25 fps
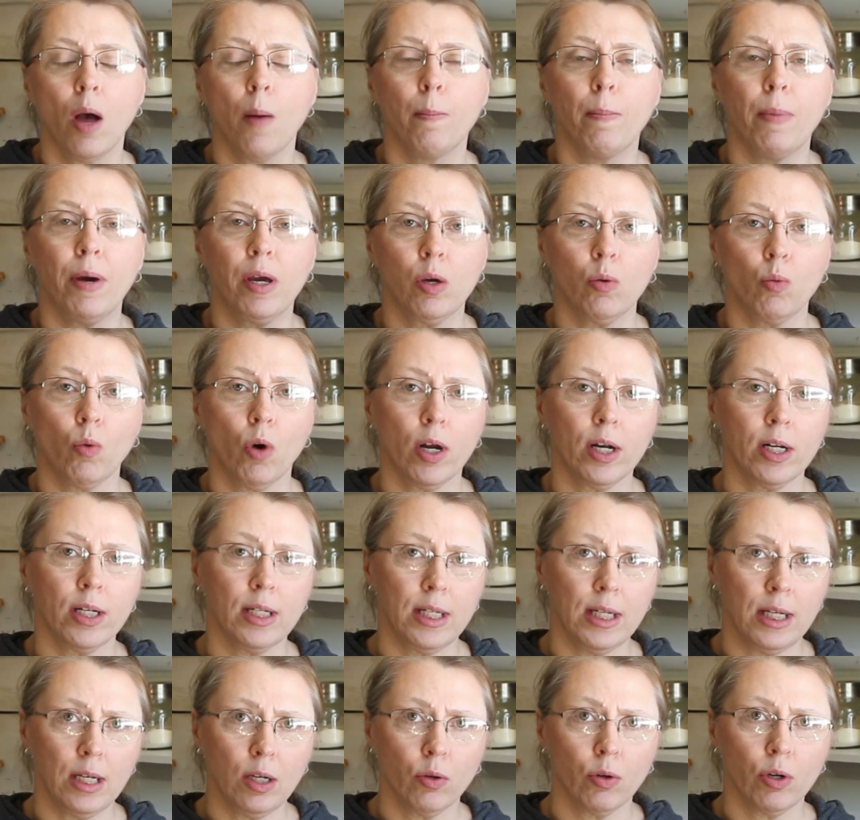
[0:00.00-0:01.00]
but you want to
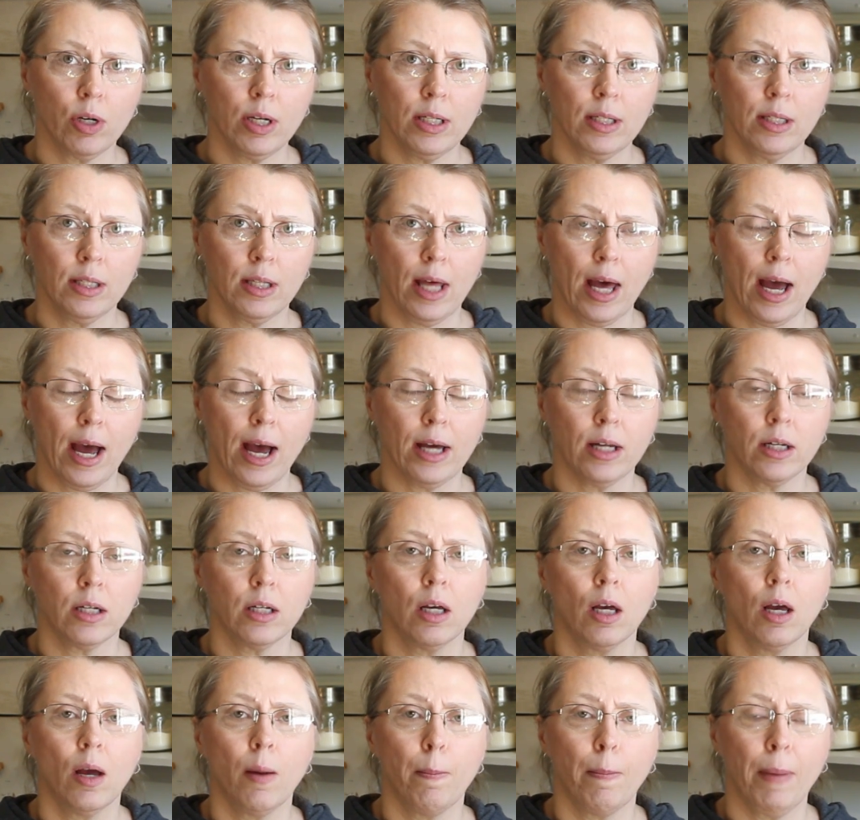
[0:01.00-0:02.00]
decrease that
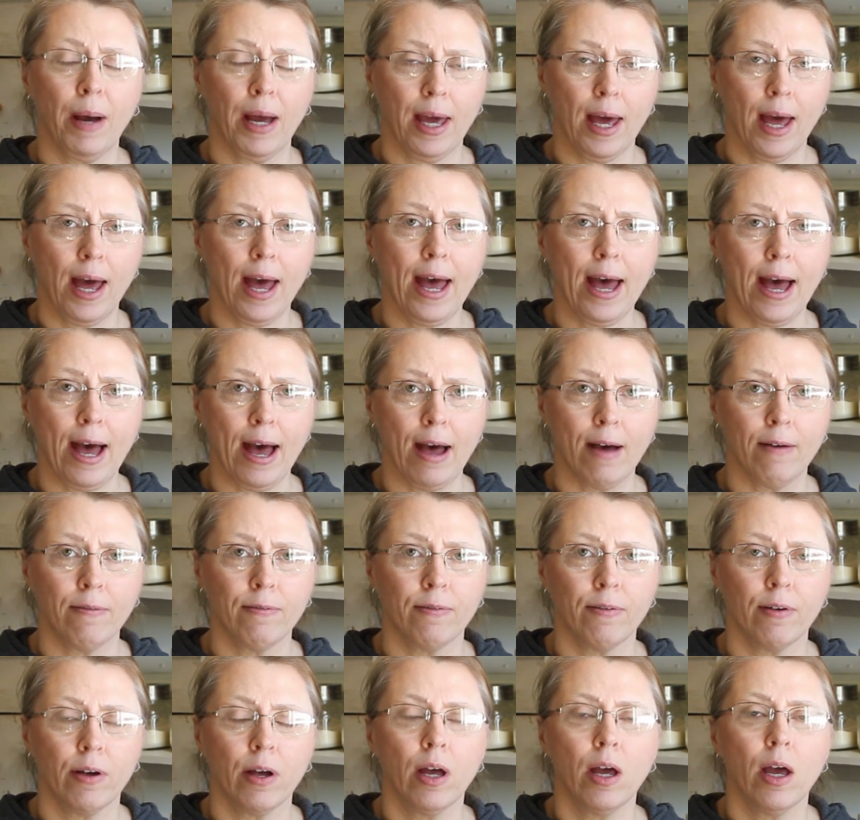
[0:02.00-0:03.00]
by half